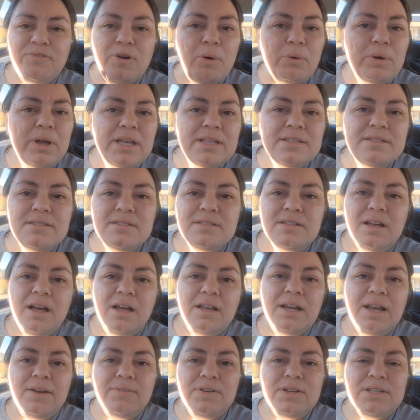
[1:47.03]
focused
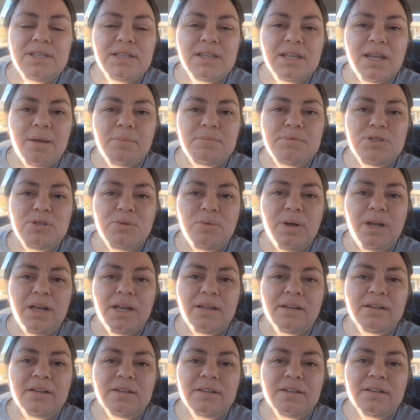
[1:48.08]
on everything that I'm
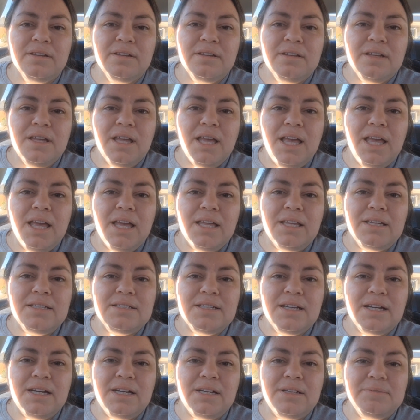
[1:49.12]
doing. And,
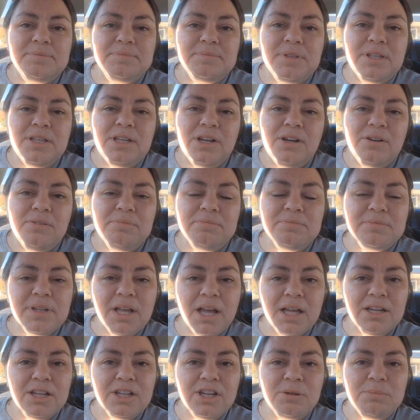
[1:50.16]

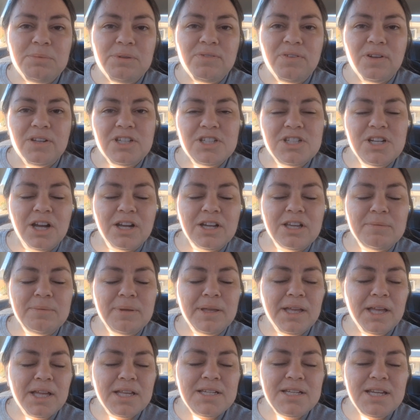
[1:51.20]
kind of could be fun to
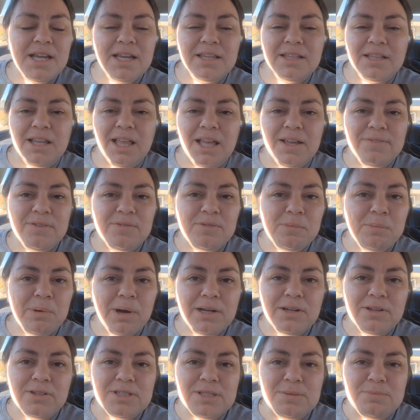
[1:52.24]
document a day in the life of a
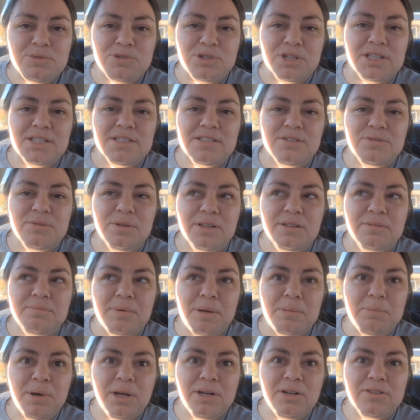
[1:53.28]
bridal seamstress doing
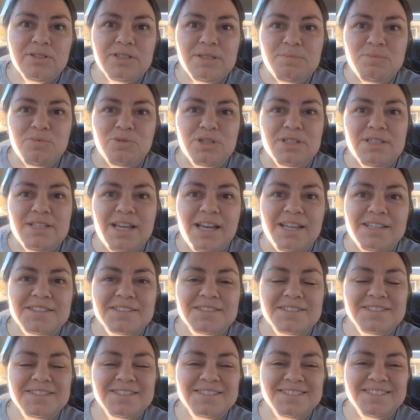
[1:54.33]
my bridal seamstress tasks.
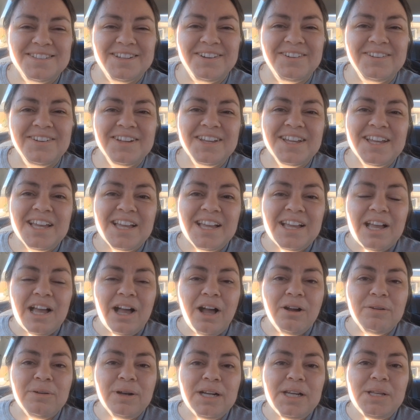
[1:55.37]
So,
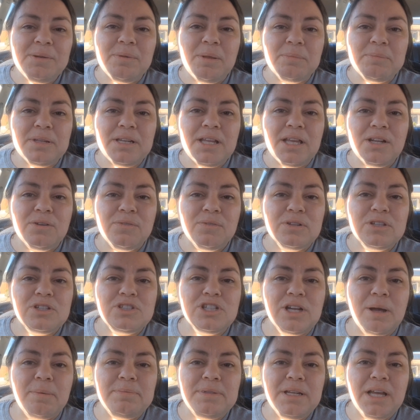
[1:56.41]
alrighty, well, I'm going to head over to the
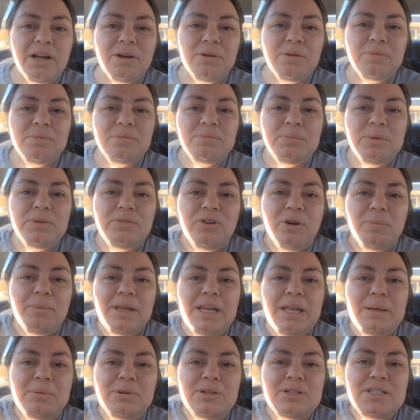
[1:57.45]
shop now before my
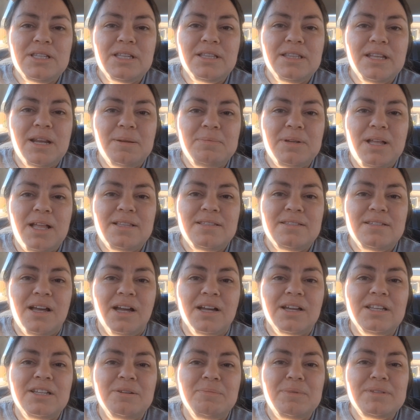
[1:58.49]
neighbors think that I'm nuts
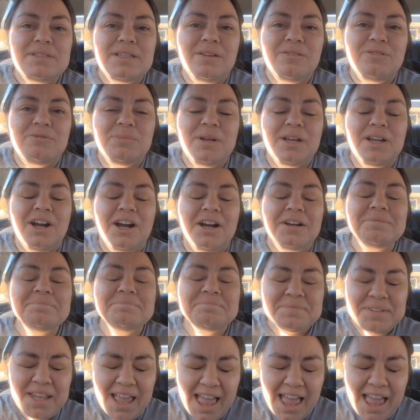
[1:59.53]
talking to myself in my car.